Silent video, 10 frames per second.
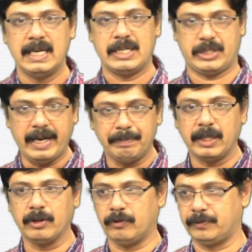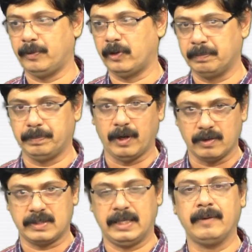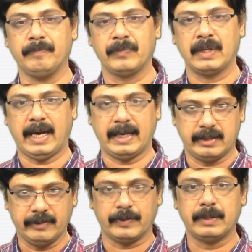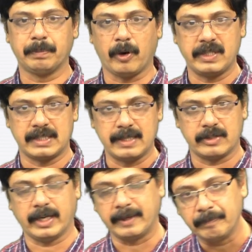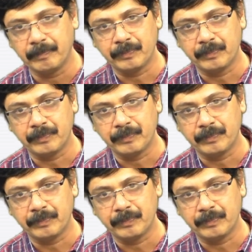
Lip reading: shaping of foreign policy at different points in time.